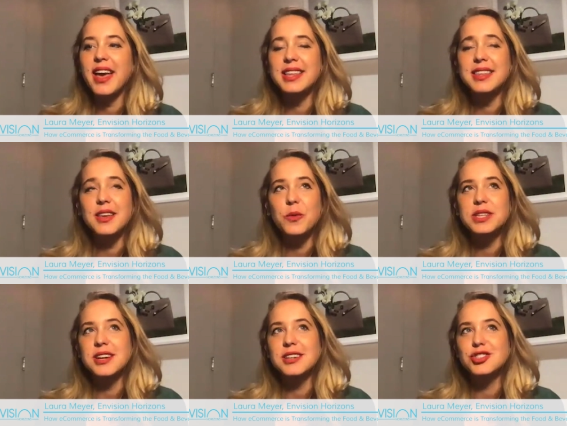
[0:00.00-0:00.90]
I think we
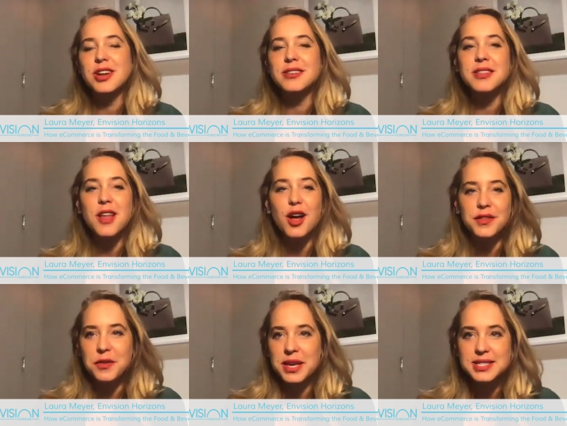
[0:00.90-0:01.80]
touched on a lot
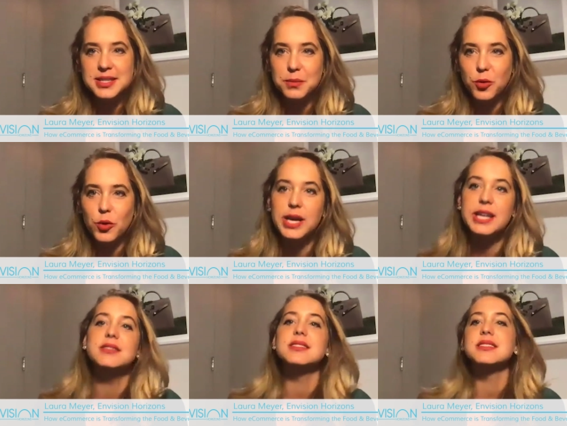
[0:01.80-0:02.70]
of amazing
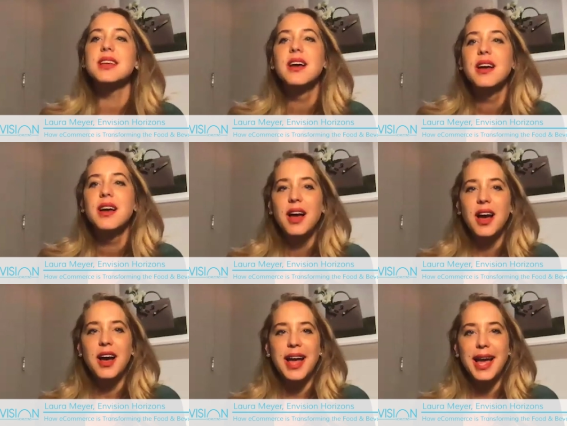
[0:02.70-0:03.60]
points.
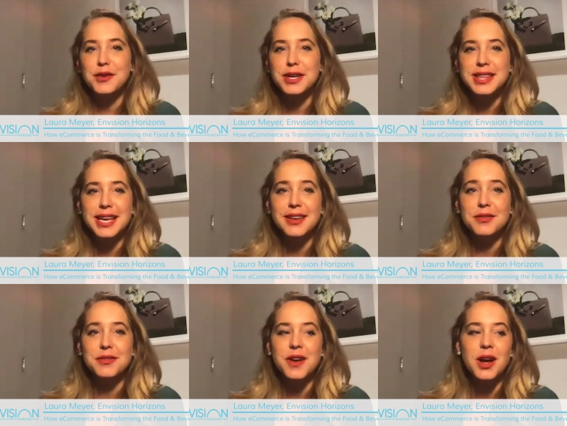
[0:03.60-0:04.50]
everything
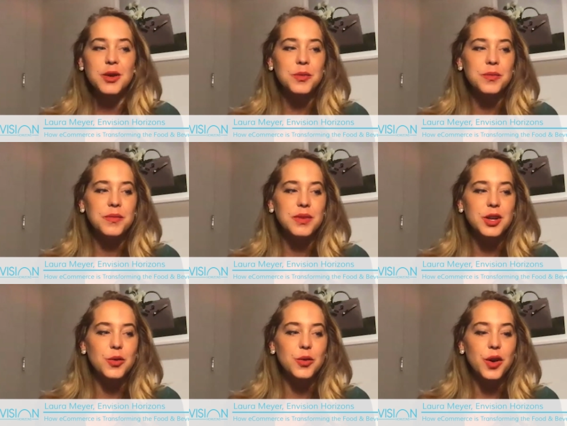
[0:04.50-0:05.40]
from,
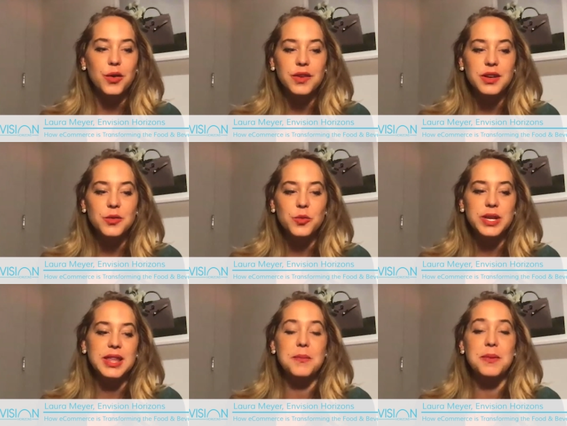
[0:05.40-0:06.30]
COVID
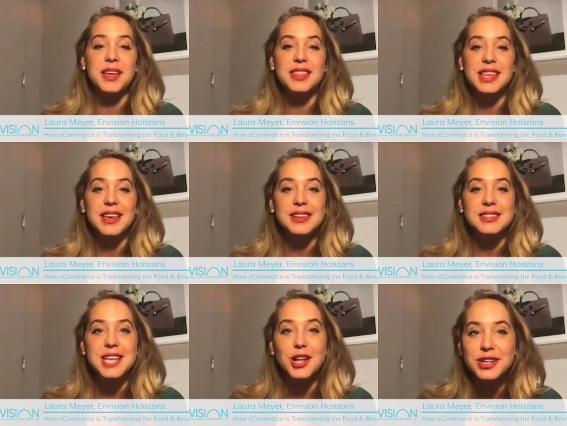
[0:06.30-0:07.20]
really being the
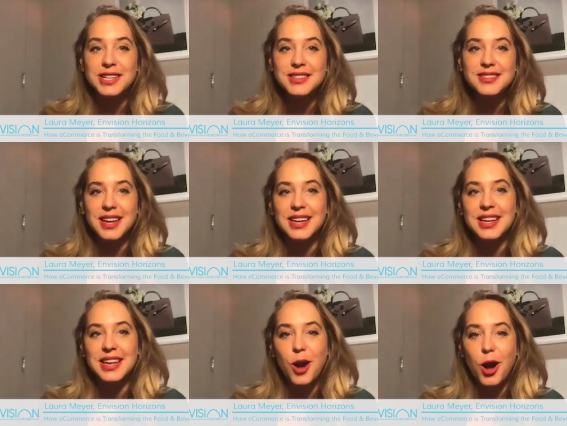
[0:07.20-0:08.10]
accelerant in
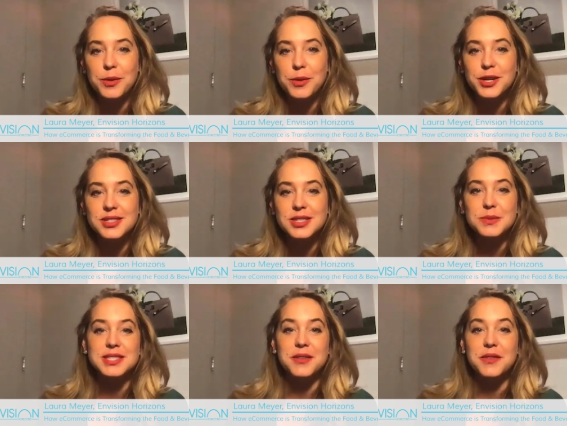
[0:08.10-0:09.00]
e-commerce,
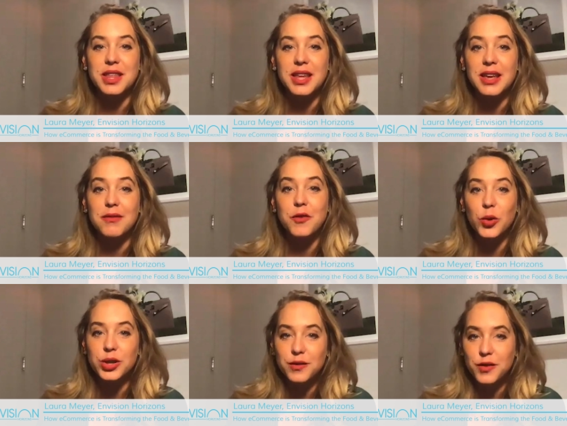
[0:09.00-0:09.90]
specifically
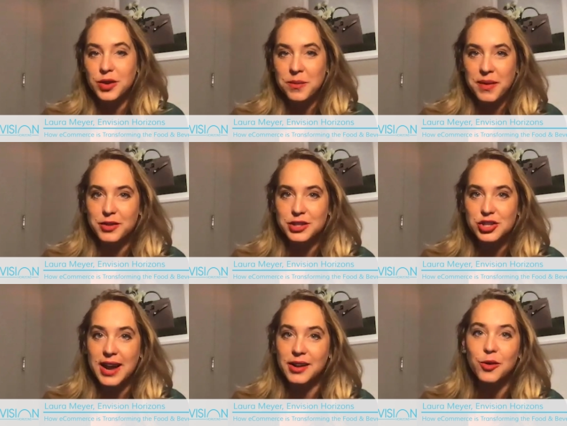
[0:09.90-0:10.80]
for the food and beverage
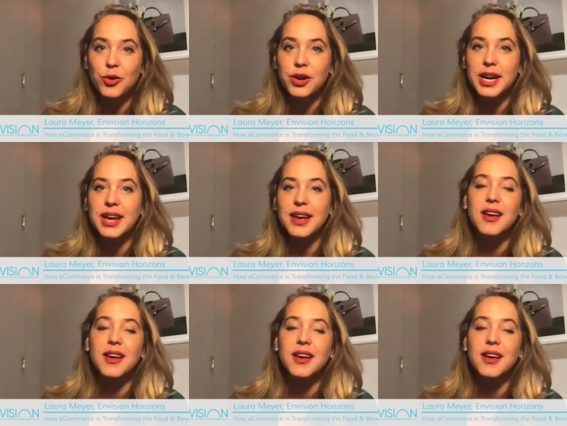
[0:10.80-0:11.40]
category.